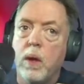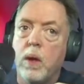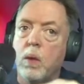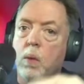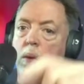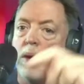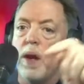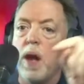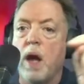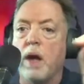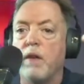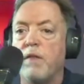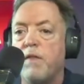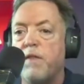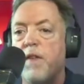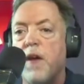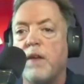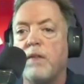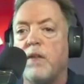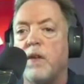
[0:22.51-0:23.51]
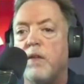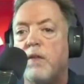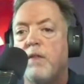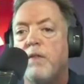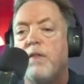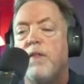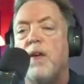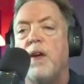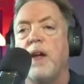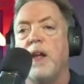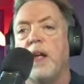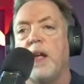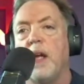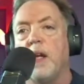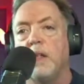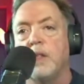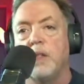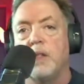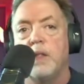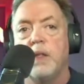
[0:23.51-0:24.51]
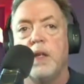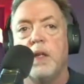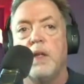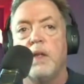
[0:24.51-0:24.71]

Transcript: were not effective to fight against